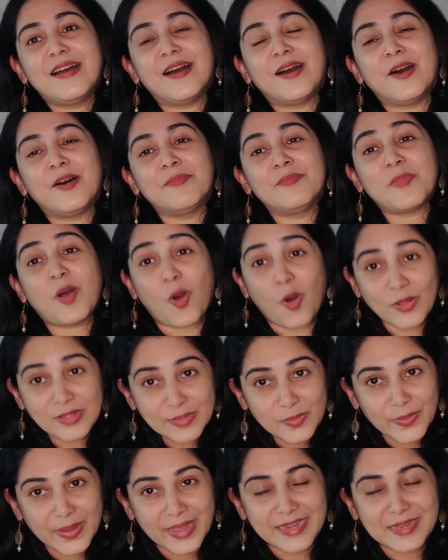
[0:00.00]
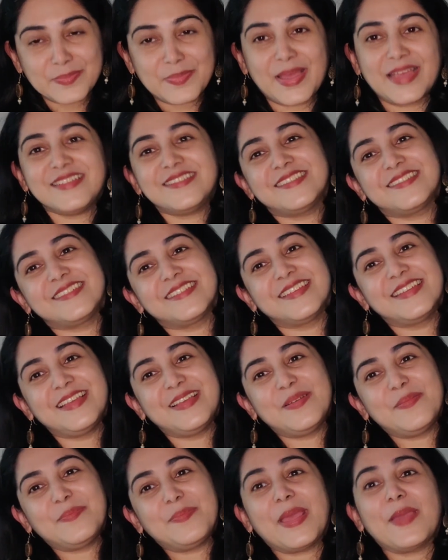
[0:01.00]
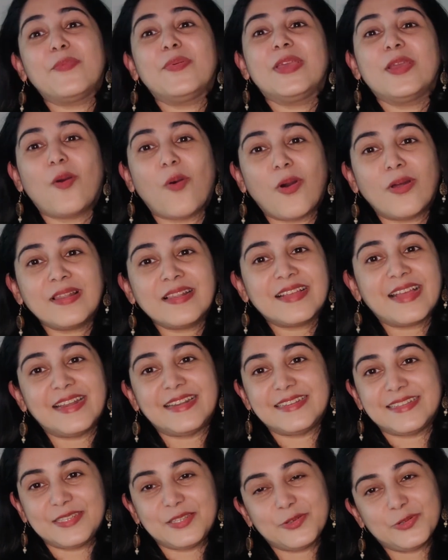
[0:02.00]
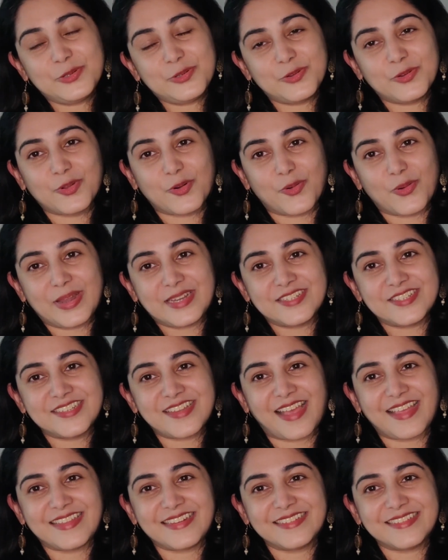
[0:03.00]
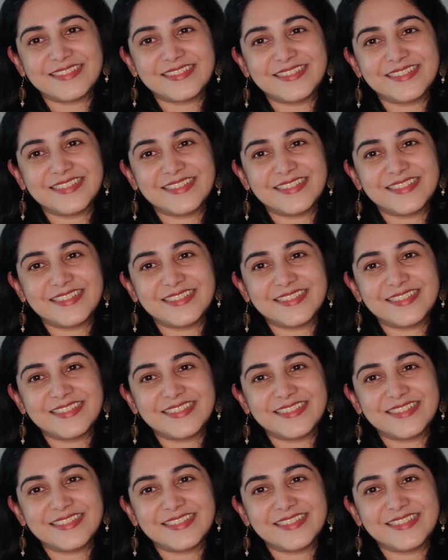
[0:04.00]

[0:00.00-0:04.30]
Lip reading: all the very best. May we all continue to grow and shine.